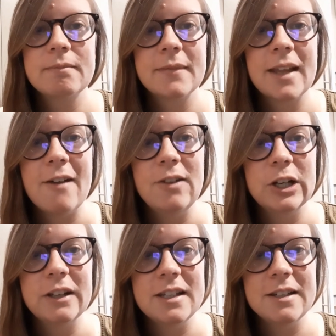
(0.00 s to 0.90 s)
a look
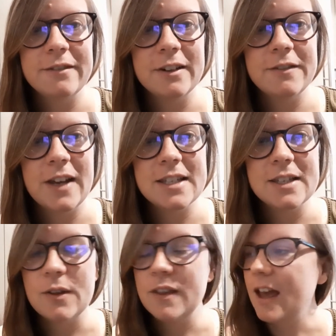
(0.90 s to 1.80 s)
at the different faces
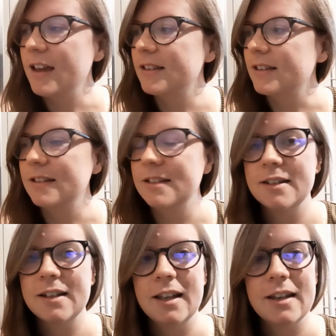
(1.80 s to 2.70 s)
on the eggs and
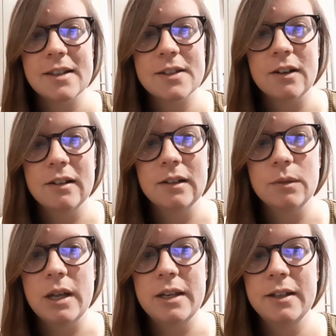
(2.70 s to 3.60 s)
ask your little
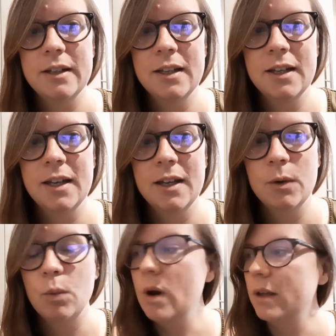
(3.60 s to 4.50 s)
one
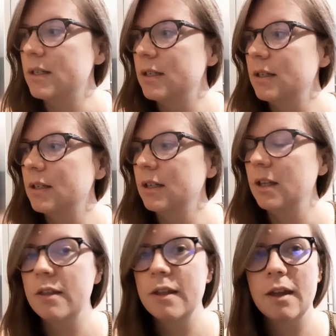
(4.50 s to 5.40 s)
what
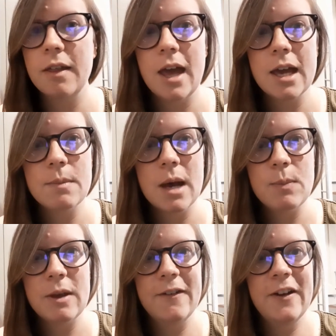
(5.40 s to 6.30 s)
you think the egg might
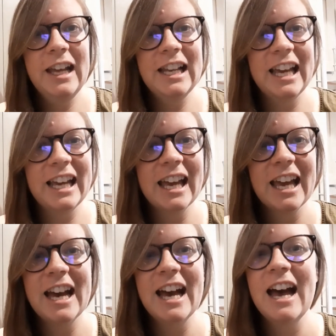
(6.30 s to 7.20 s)
be feeling.
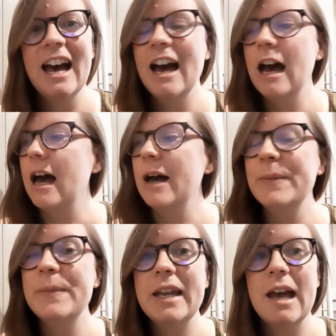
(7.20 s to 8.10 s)

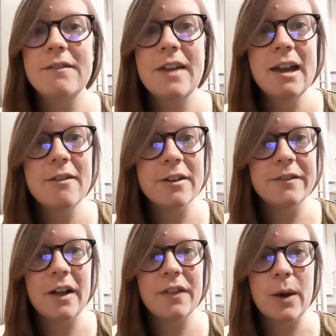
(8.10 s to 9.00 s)
And have they ever
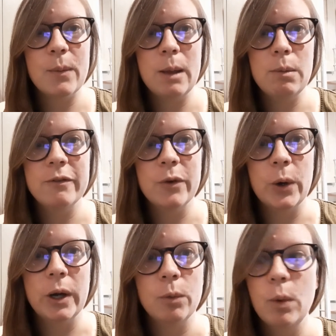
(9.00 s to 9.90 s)
felt that way
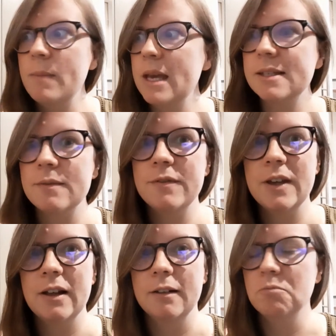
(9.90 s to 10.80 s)
before? What makes them
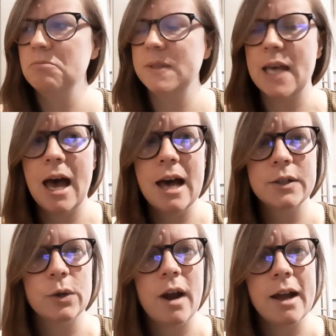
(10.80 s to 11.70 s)
feel sad
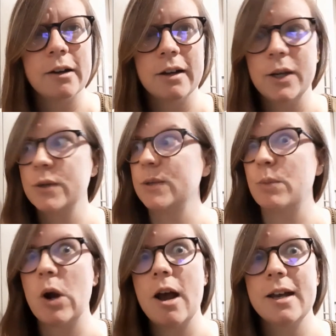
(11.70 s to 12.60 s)
or angry or
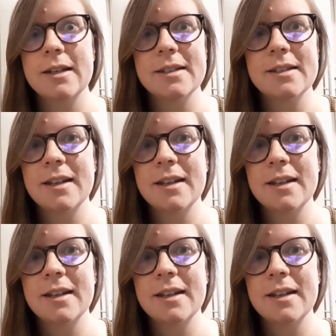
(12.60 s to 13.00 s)
surprised?